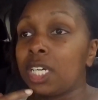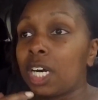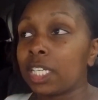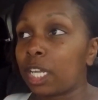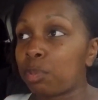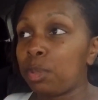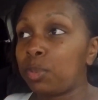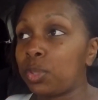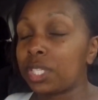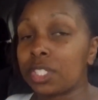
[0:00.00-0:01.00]
A lot of
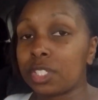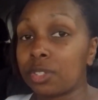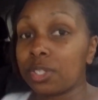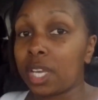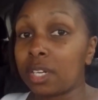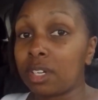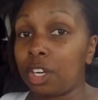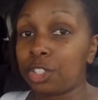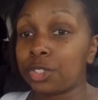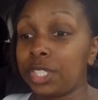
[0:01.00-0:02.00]
people would consider that
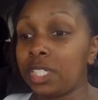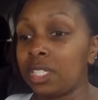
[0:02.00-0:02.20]
country.